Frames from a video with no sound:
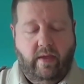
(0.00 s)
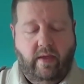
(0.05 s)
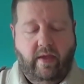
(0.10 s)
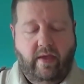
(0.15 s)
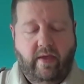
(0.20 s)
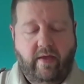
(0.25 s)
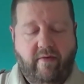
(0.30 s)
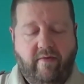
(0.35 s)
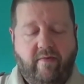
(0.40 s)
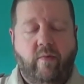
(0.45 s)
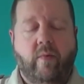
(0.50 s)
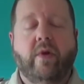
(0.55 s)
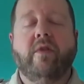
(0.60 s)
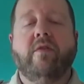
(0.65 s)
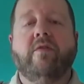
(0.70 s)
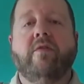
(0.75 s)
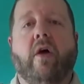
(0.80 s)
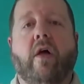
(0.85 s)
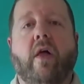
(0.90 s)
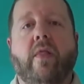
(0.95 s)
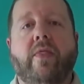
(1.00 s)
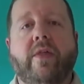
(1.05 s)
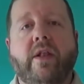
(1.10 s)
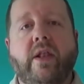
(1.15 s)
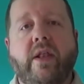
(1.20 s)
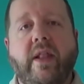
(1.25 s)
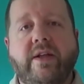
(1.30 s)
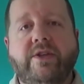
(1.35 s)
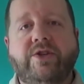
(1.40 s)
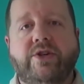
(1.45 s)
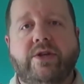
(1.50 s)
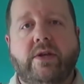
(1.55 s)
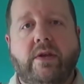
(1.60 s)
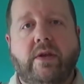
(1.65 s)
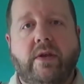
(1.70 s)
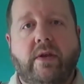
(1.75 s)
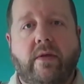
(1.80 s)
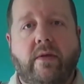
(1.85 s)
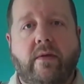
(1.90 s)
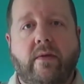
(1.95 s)
is what is called the legend.
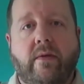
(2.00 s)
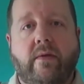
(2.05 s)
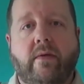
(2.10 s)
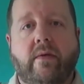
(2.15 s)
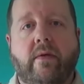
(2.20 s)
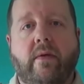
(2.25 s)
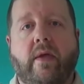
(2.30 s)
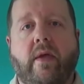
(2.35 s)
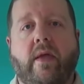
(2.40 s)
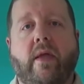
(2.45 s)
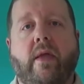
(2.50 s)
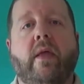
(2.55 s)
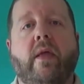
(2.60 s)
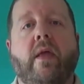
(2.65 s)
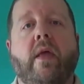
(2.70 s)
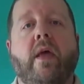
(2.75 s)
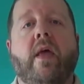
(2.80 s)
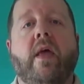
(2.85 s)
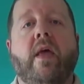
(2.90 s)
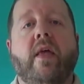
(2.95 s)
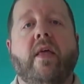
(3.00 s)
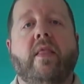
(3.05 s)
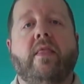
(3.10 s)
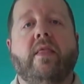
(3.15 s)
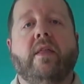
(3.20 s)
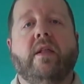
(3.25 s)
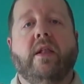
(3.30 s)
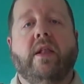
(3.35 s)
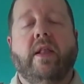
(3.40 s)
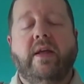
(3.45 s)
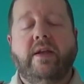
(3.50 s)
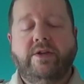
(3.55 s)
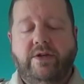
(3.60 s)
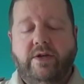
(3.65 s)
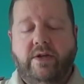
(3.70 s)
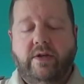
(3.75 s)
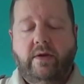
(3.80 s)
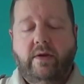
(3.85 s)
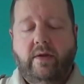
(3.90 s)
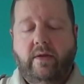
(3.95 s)
Okay? The
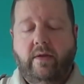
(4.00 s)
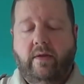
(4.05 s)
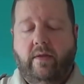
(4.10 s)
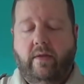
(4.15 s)
legend